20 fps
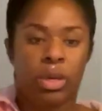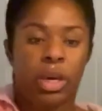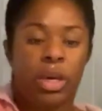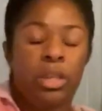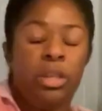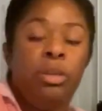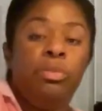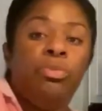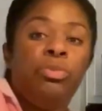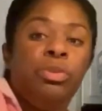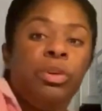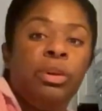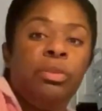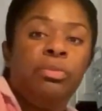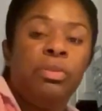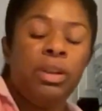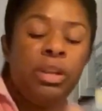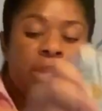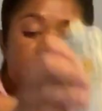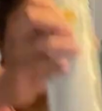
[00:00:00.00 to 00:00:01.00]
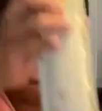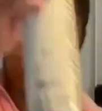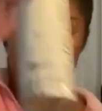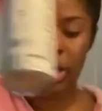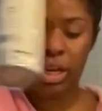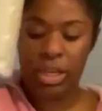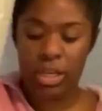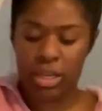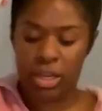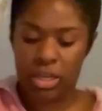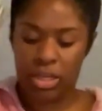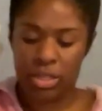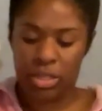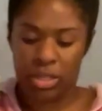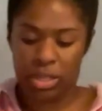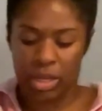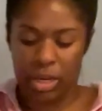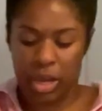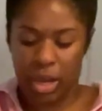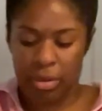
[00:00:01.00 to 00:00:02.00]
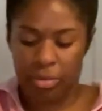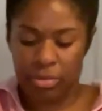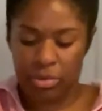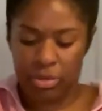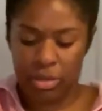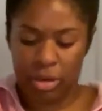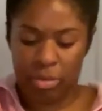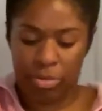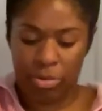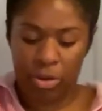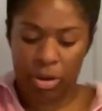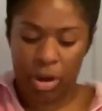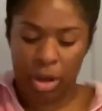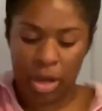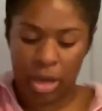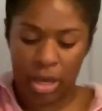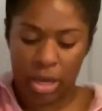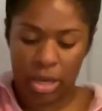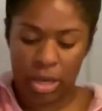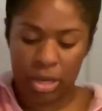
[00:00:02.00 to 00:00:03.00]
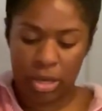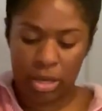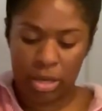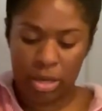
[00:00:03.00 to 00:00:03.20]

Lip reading: And then we'll get rid of these onions and I will stop crying.